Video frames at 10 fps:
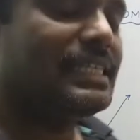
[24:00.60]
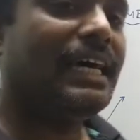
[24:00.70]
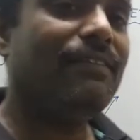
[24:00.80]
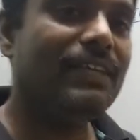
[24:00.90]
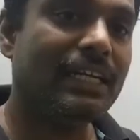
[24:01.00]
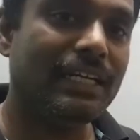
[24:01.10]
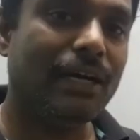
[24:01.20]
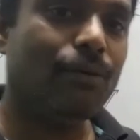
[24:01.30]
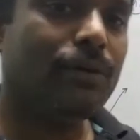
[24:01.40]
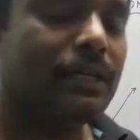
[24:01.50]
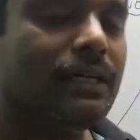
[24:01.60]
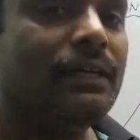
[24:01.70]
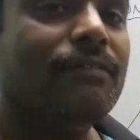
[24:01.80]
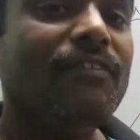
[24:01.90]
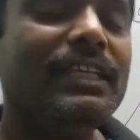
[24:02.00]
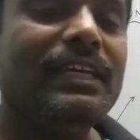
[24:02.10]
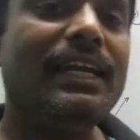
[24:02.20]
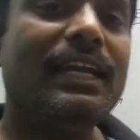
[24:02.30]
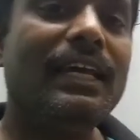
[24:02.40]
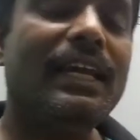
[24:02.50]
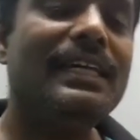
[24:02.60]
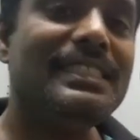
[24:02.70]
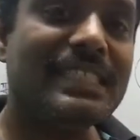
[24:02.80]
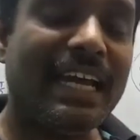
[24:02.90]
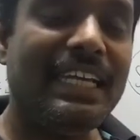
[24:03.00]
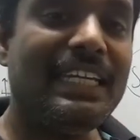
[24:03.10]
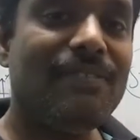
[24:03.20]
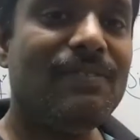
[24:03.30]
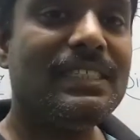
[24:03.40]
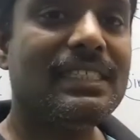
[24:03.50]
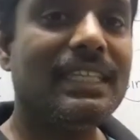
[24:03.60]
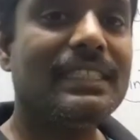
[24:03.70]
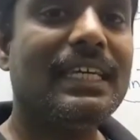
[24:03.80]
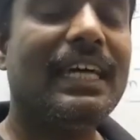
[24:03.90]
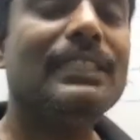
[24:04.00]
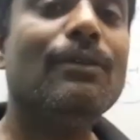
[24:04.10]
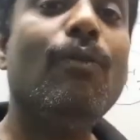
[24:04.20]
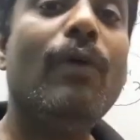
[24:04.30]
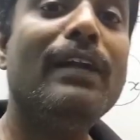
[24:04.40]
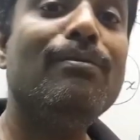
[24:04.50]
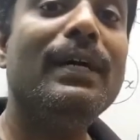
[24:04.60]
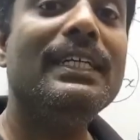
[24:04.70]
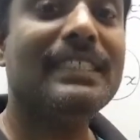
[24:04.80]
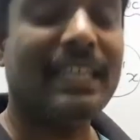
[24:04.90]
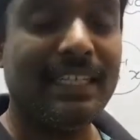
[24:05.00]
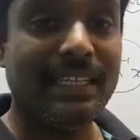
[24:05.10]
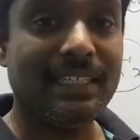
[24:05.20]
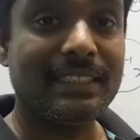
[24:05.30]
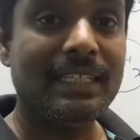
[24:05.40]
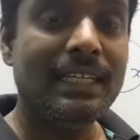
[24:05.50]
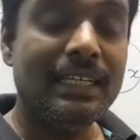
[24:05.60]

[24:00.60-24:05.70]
having a doubt whether can I write sine inverse x as 1 by sine x.